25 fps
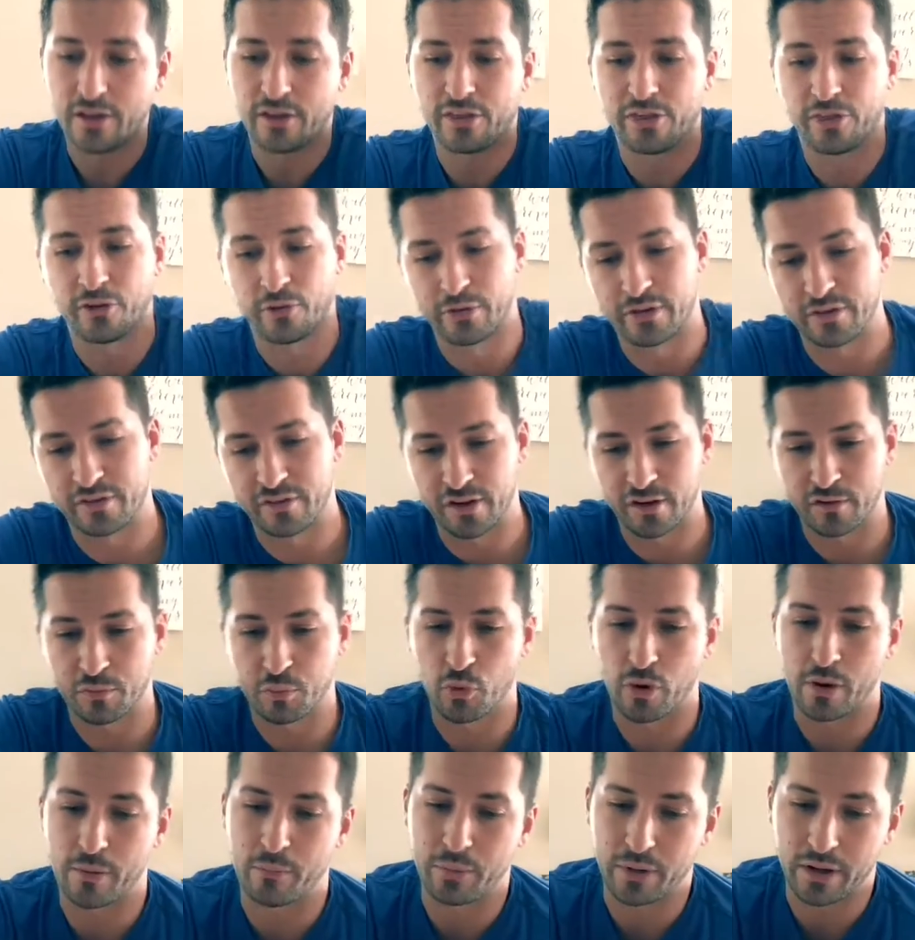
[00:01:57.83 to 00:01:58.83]

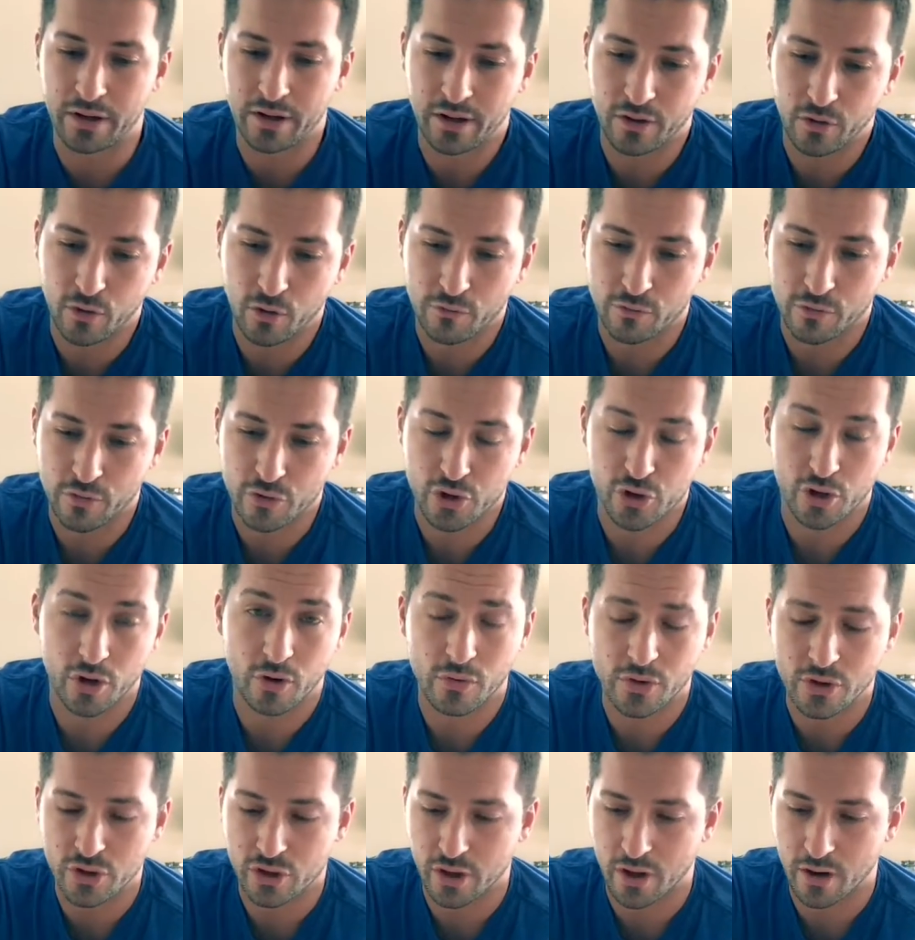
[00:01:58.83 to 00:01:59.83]
36-point beating over Joe
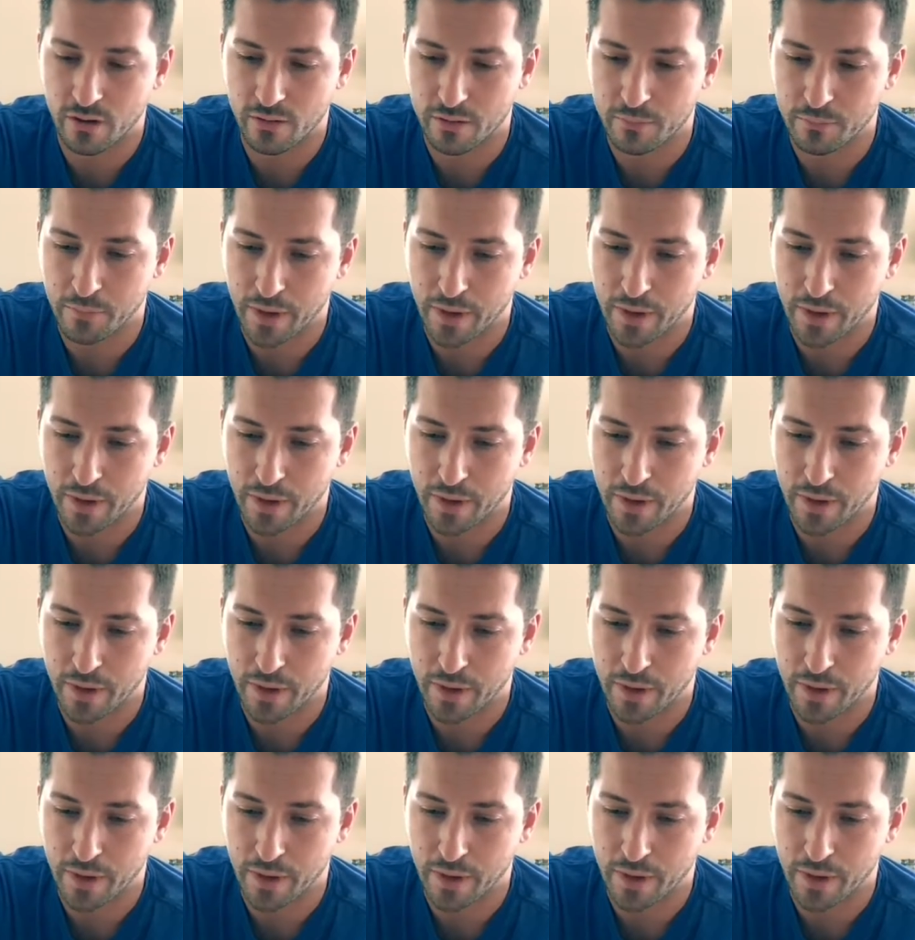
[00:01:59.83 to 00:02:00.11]
and Jared.